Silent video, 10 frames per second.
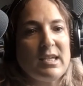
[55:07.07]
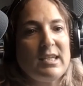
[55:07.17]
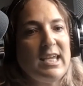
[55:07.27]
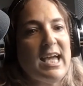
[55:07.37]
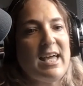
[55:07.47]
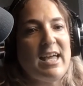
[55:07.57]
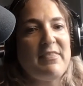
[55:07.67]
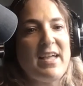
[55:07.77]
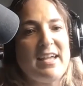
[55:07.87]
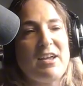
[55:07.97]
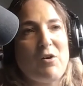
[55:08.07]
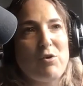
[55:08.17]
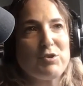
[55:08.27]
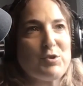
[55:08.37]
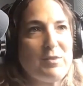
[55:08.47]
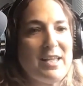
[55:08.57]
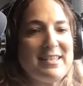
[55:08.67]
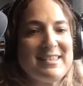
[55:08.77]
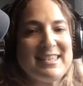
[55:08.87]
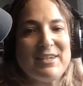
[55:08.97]
Yeah. And that also
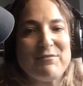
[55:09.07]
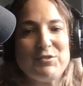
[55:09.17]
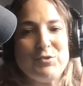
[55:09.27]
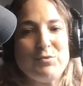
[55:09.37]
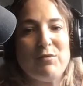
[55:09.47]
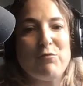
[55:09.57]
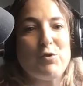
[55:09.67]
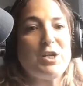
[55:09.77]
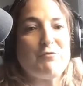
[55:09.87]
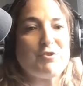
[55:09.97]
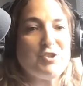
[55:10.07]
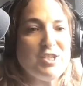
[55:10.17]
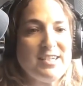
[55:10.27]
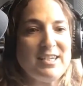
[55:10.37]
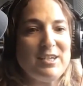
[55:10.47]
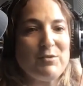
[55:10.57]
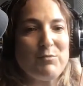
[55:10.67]
lends itself to avoiding rigidity,